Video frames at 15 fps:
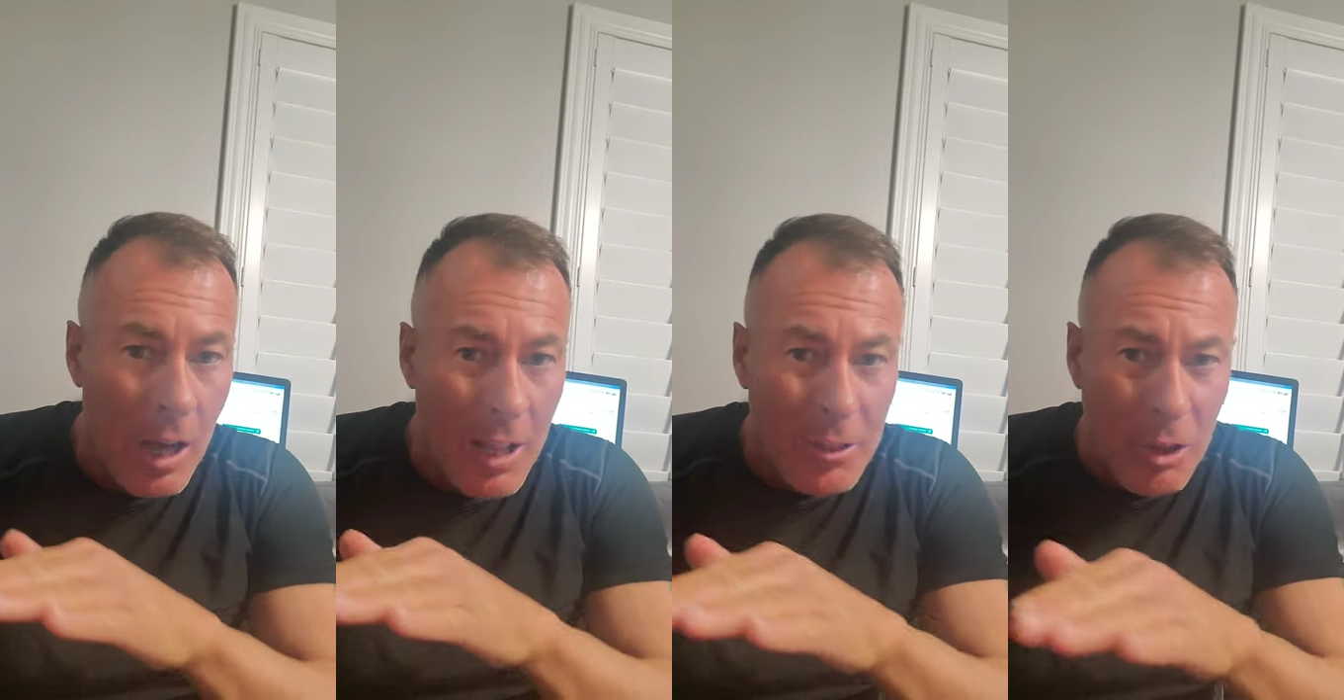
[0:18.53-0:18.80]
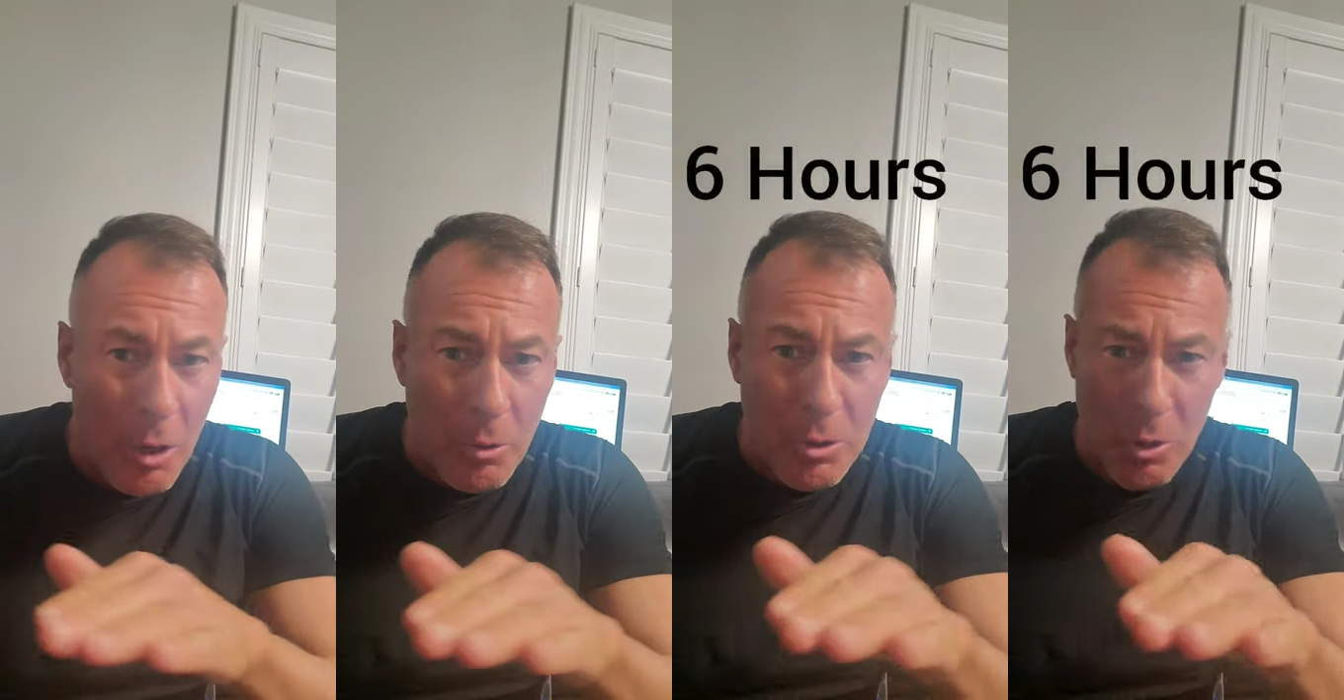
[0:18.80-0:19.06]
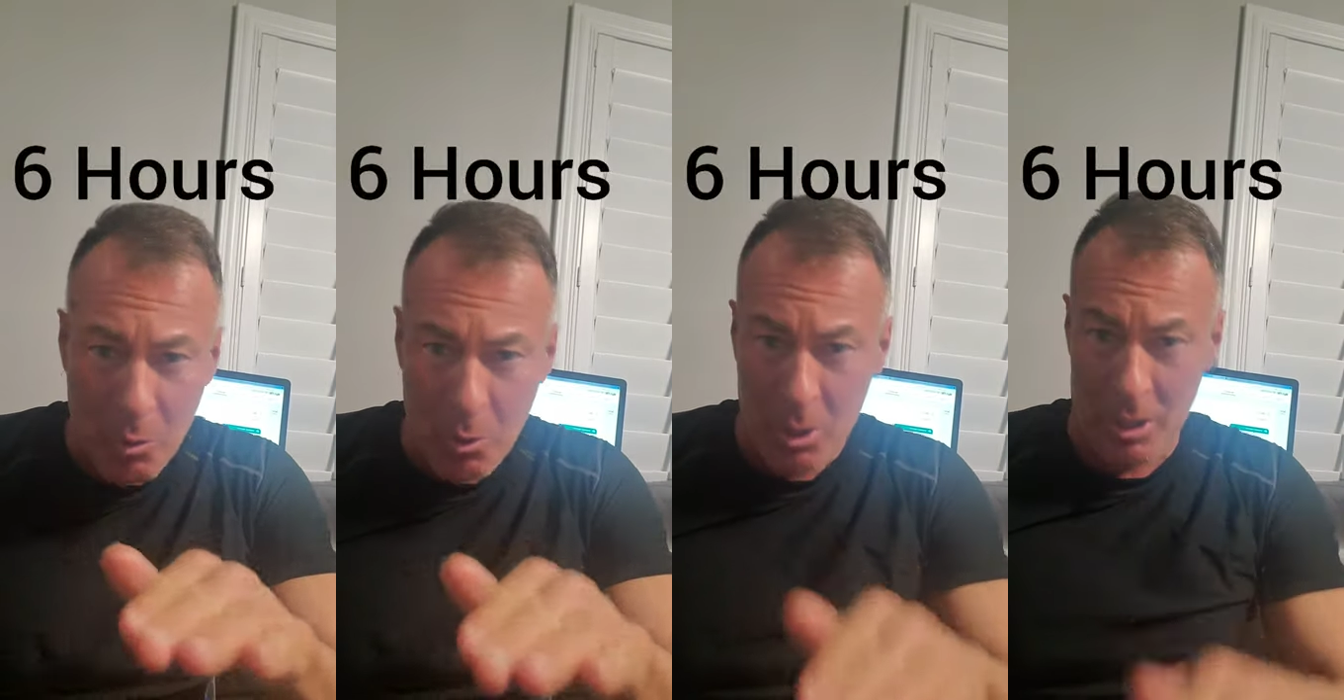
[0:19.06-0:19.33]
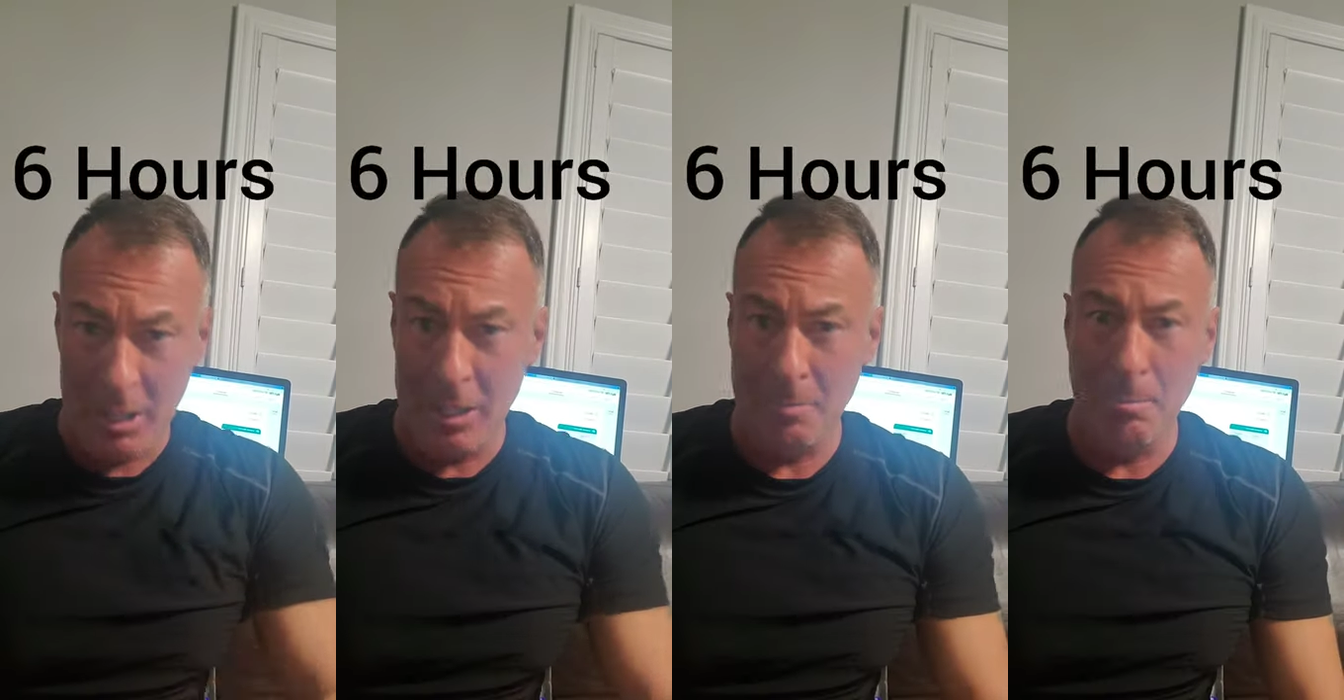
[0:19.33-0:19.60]
I thought it was a
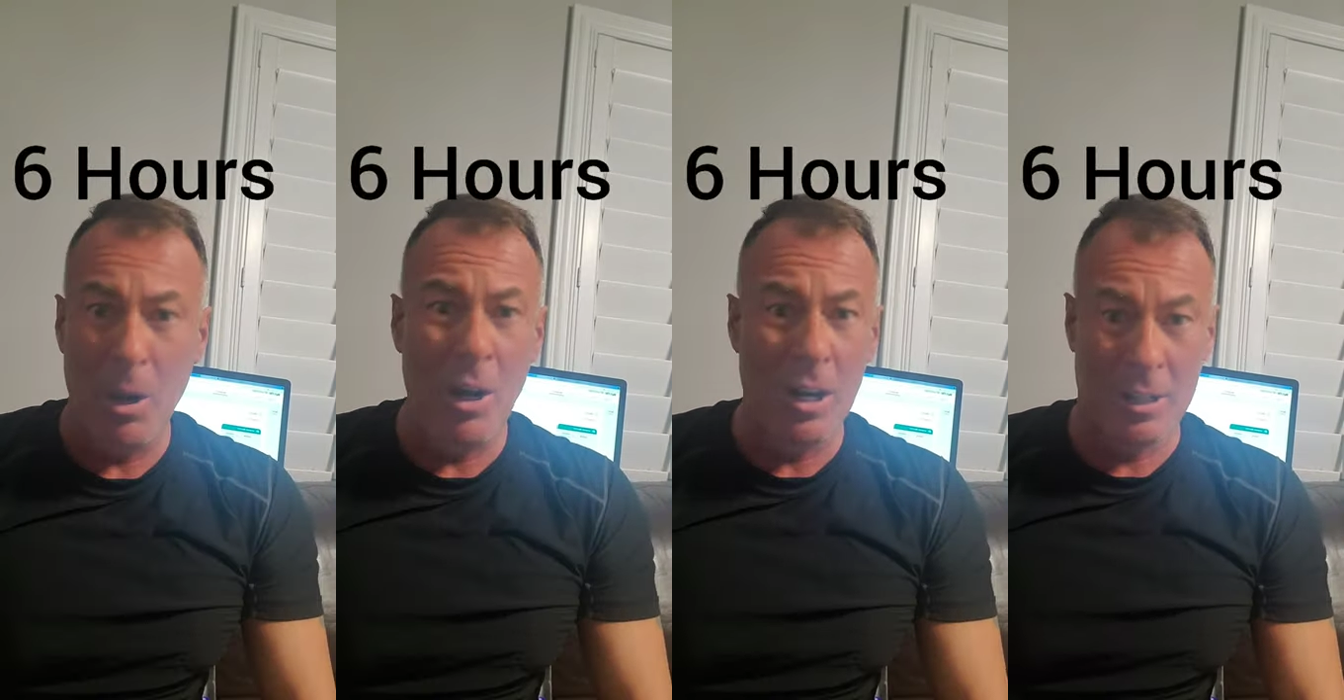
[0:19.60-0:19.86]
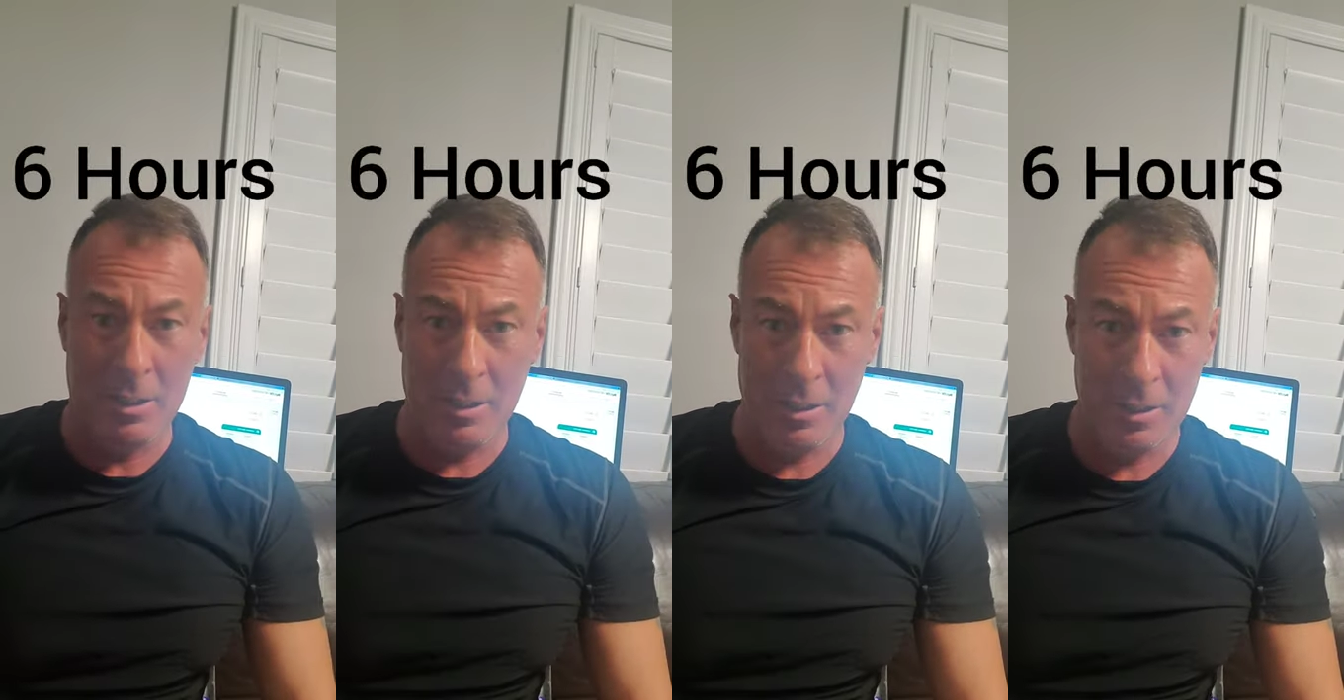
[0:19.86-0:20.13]
walk in the park.